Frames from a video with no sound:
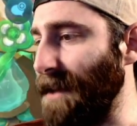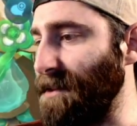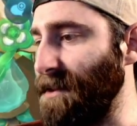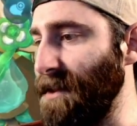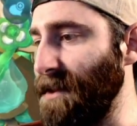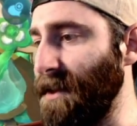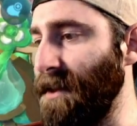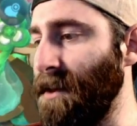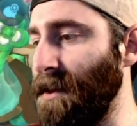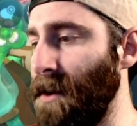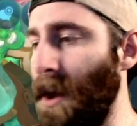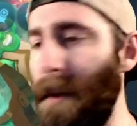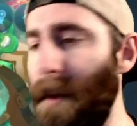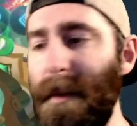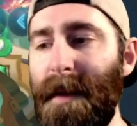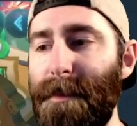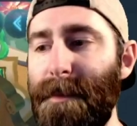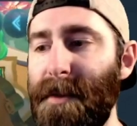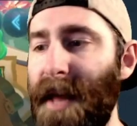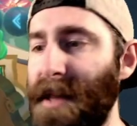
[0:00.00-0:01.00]
still in the
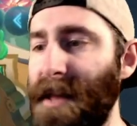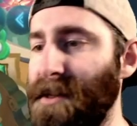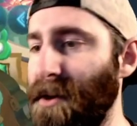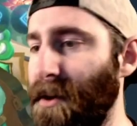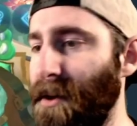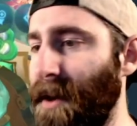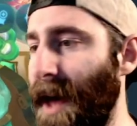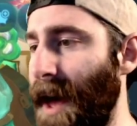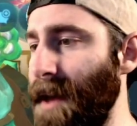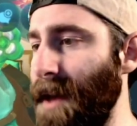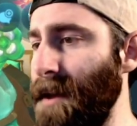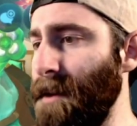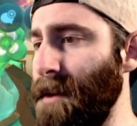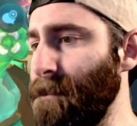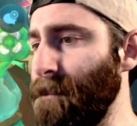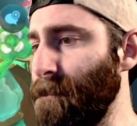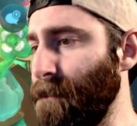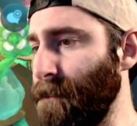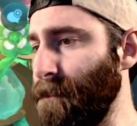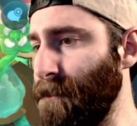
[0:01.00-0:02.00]
lobby, but that's okay.
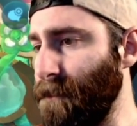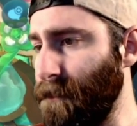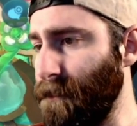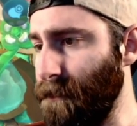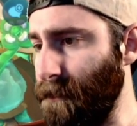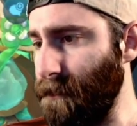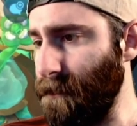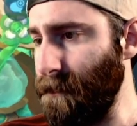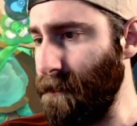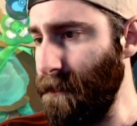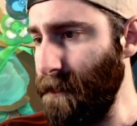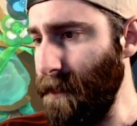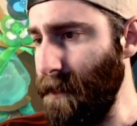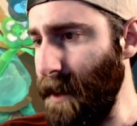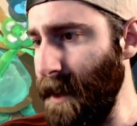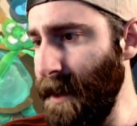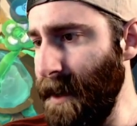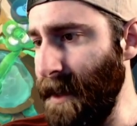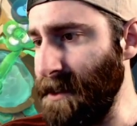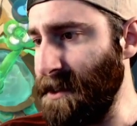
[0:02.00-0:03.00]

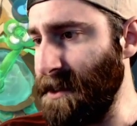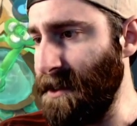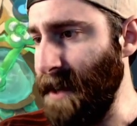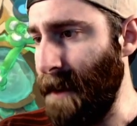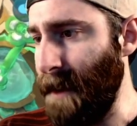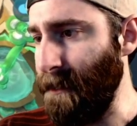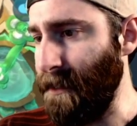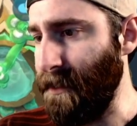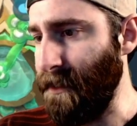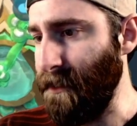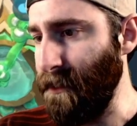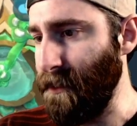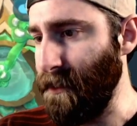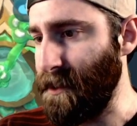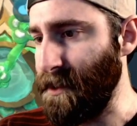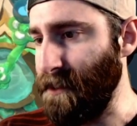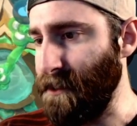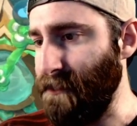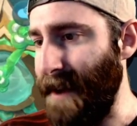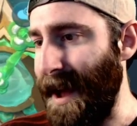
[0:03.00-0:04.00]
Let's jump through
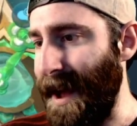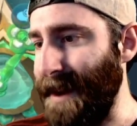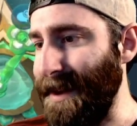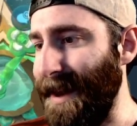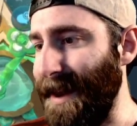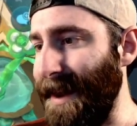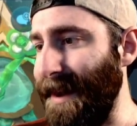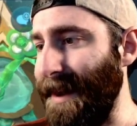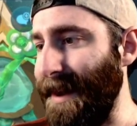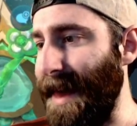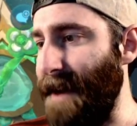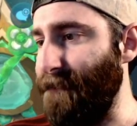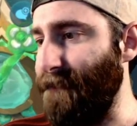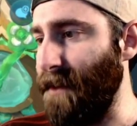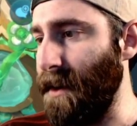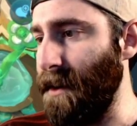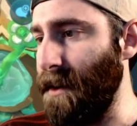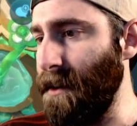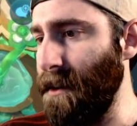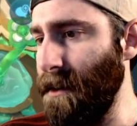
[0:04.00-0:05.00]
to round
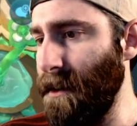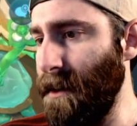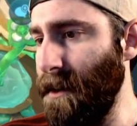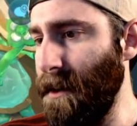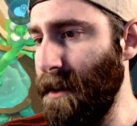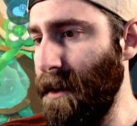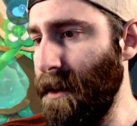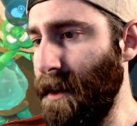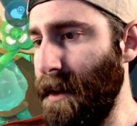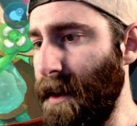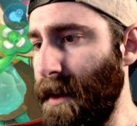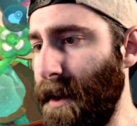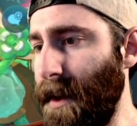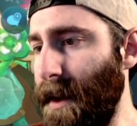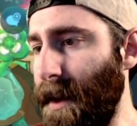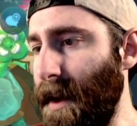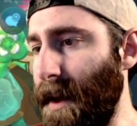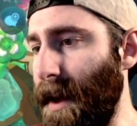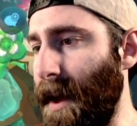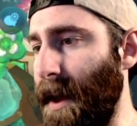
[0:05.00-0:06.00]
11.
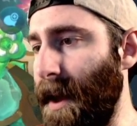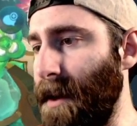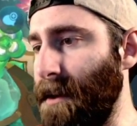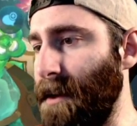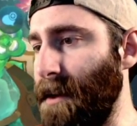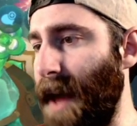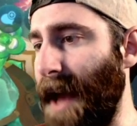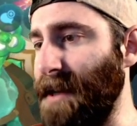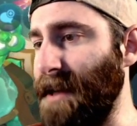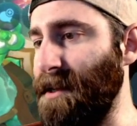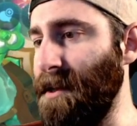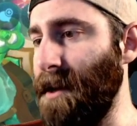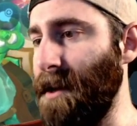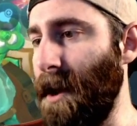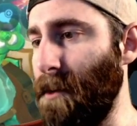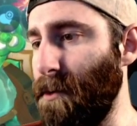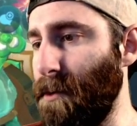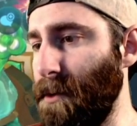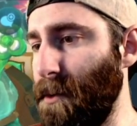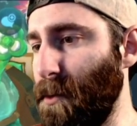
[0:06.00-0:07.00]
And actually,
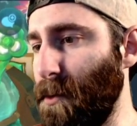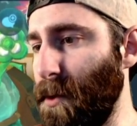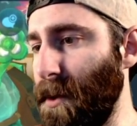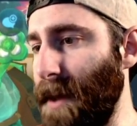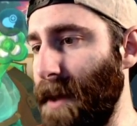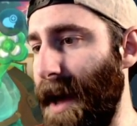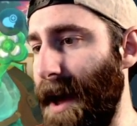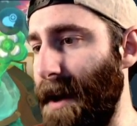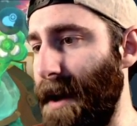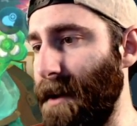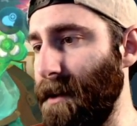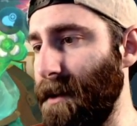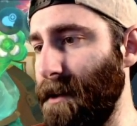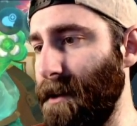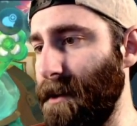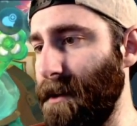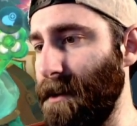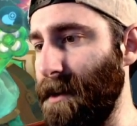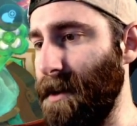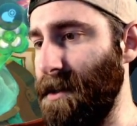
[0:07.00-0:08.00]
no, we'll
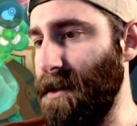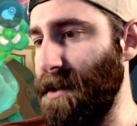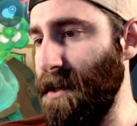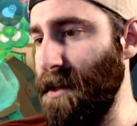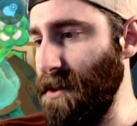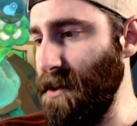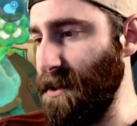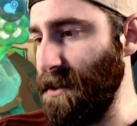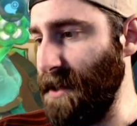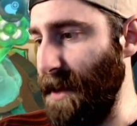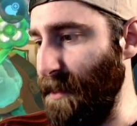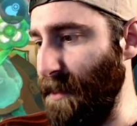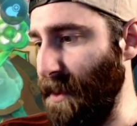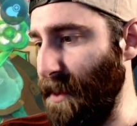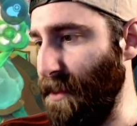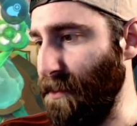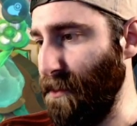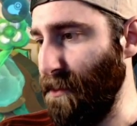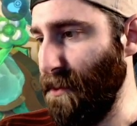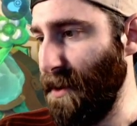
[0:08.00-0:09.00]
continue skipping
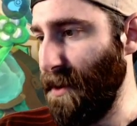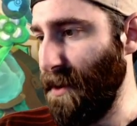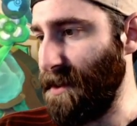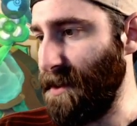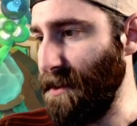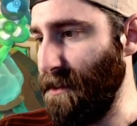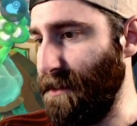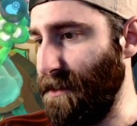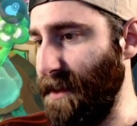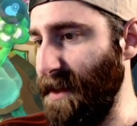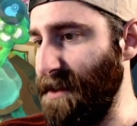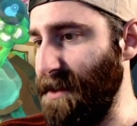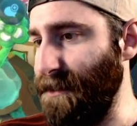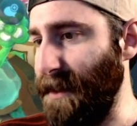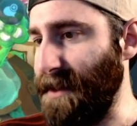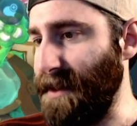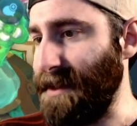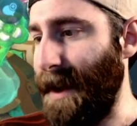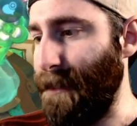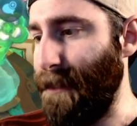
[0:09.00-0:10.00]
through until things
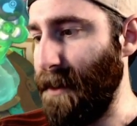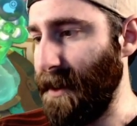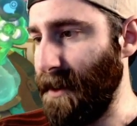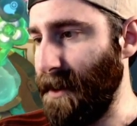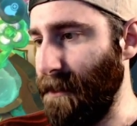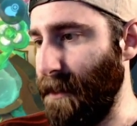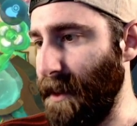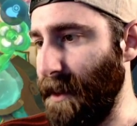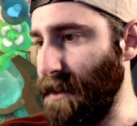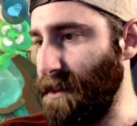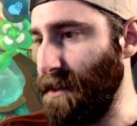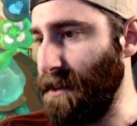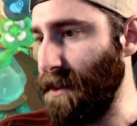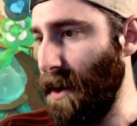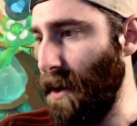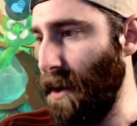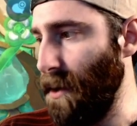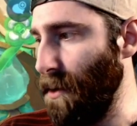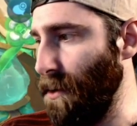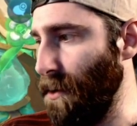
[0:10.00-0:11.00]
mix up a little bit.
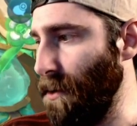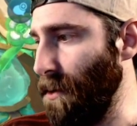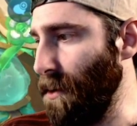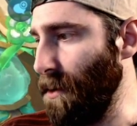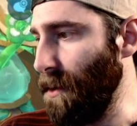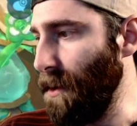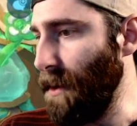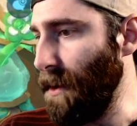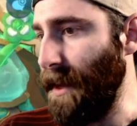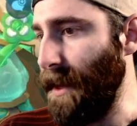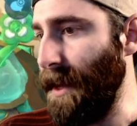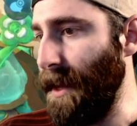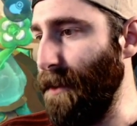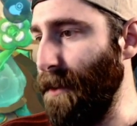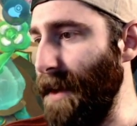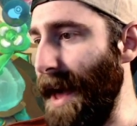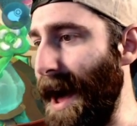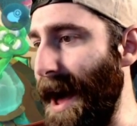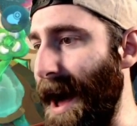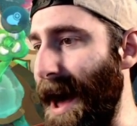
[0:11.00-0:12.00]
So here
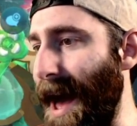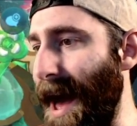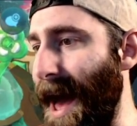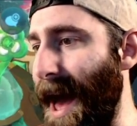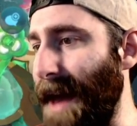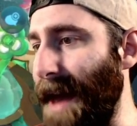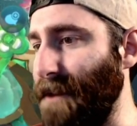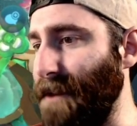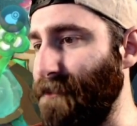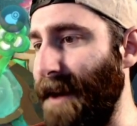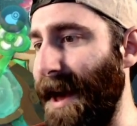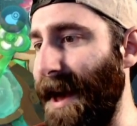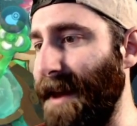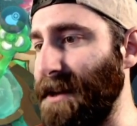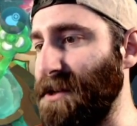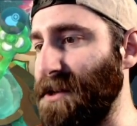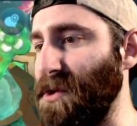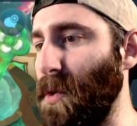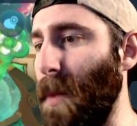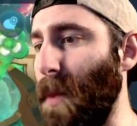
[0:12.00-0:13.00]
we are at
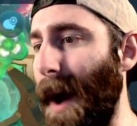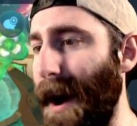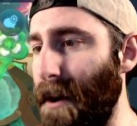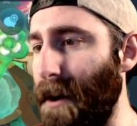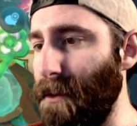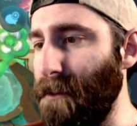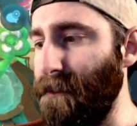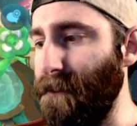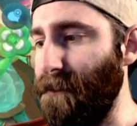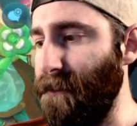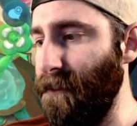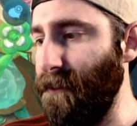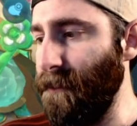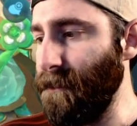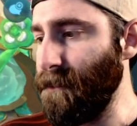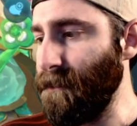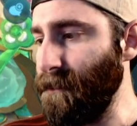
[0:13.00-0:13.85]
round 12.